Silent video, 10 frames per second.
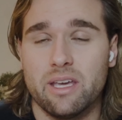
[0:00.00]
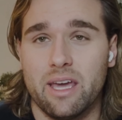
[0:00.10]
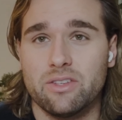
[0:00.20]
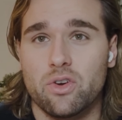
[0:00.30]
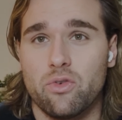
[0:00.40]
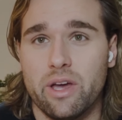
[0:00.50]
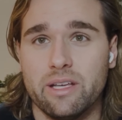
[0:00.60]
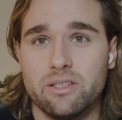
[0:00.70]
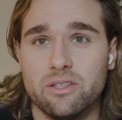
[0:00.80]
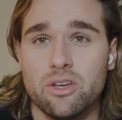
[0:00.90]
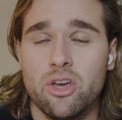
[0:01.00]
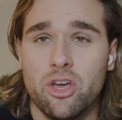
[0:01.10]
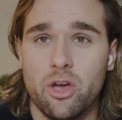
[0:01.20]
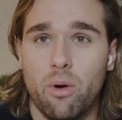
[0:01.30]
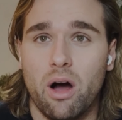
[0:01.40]
against creators
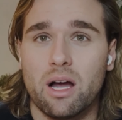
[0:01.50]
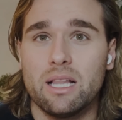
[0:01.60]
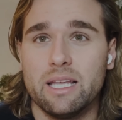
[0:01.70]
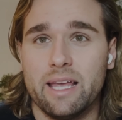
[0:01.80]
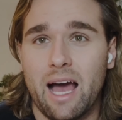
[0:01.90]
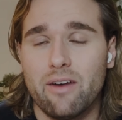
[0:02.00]
who aren't clearly